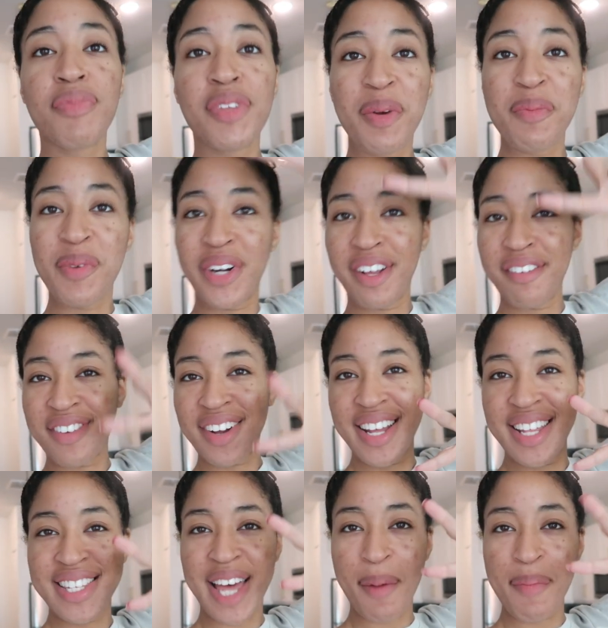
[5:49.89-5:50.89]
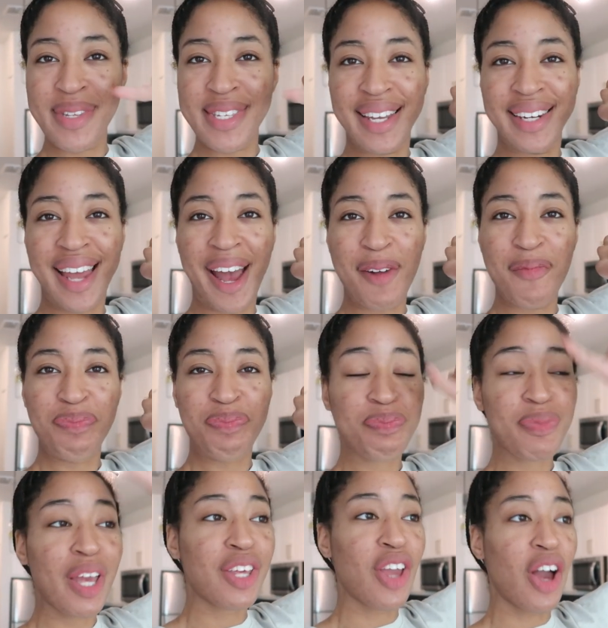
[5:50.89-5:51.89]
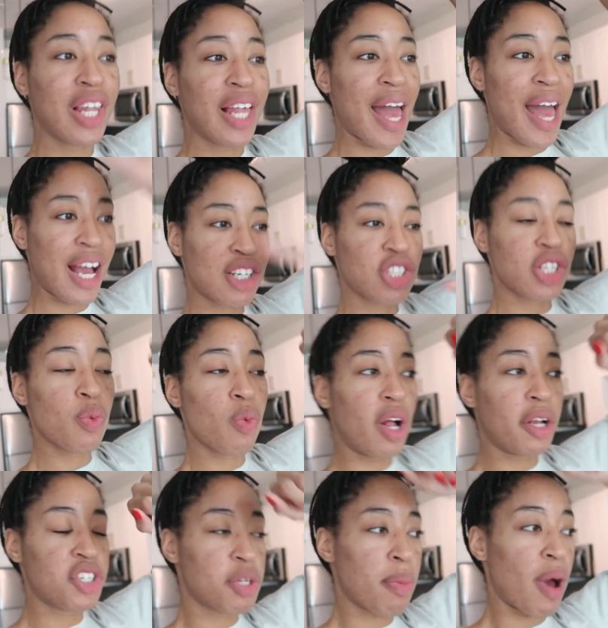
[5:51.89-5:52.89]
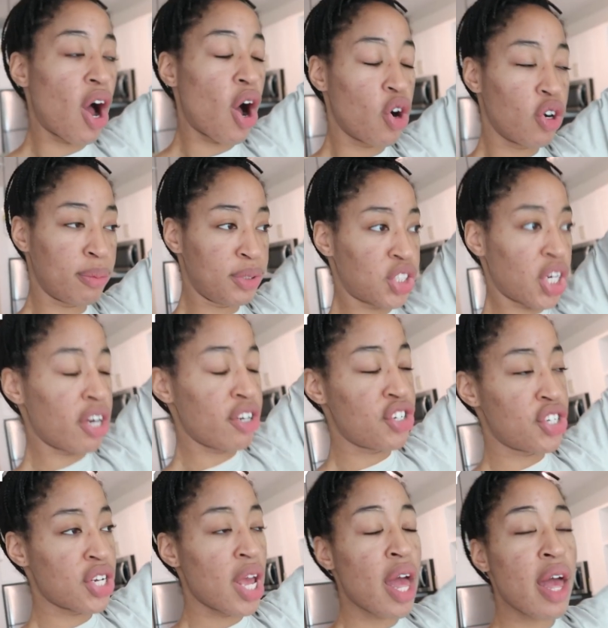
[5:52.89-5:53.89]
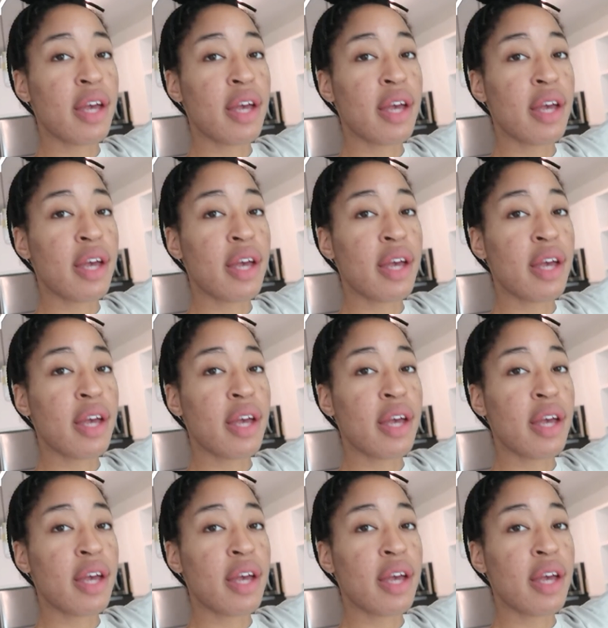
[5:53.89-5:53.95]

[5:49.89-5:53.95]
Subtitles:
Good morning, friends. Happy Sunday. Y'all, I actually watched my home church